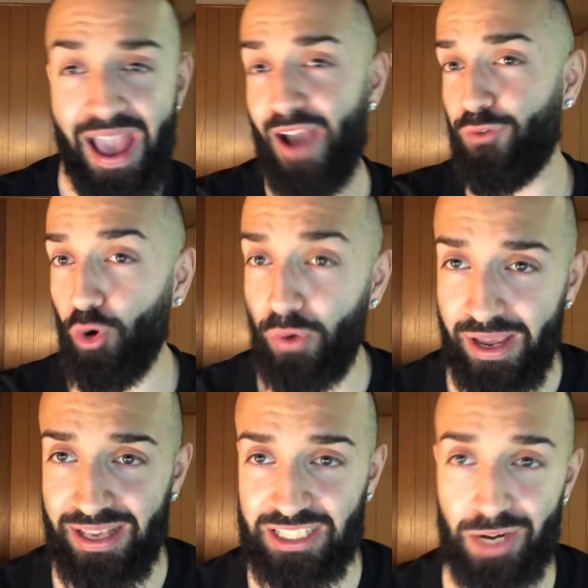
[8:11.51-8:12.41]
Every
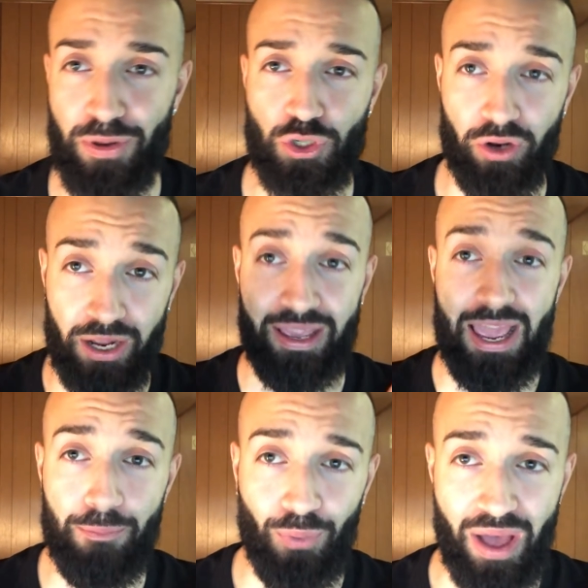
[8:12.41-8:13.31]
week is going to be showing a
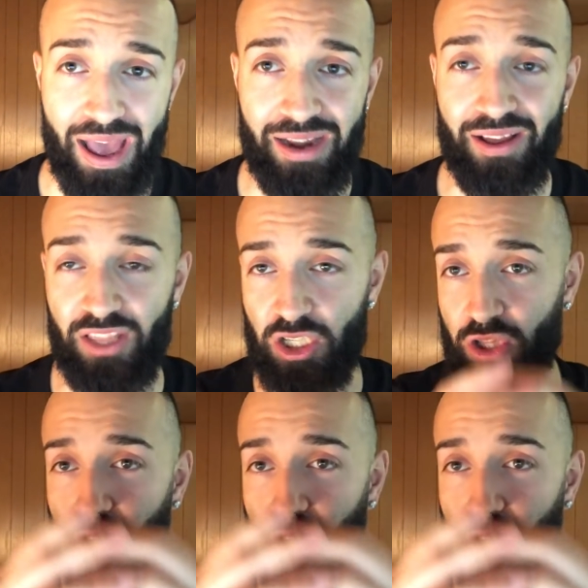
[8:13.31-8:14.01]
game plan, the,